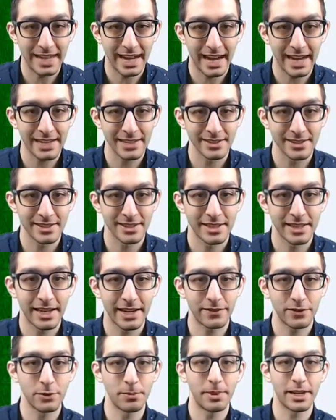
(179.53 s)
tiles
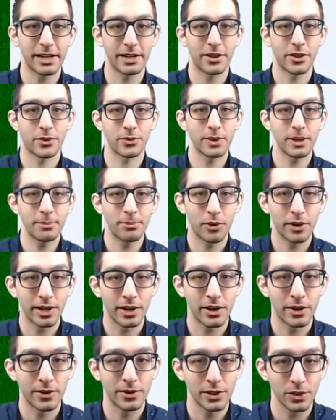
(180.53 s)
that if you picked three
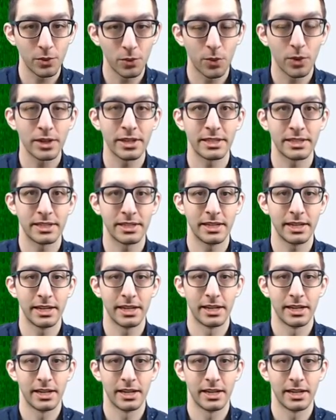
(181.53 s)
point oh, you wouldn't see.